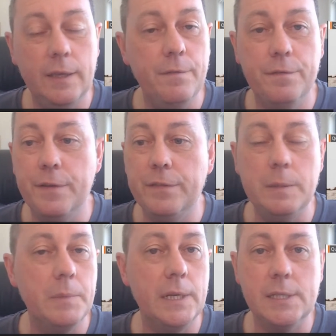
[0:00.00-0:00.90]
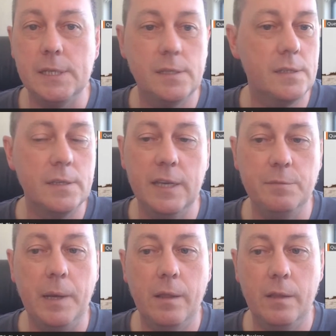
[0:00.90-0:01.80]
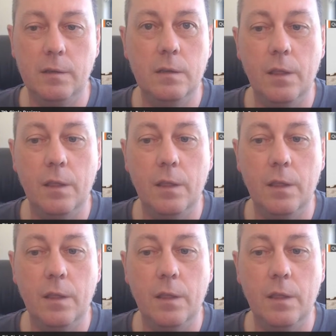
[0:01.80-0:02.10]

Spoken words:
even 15 minutes is better than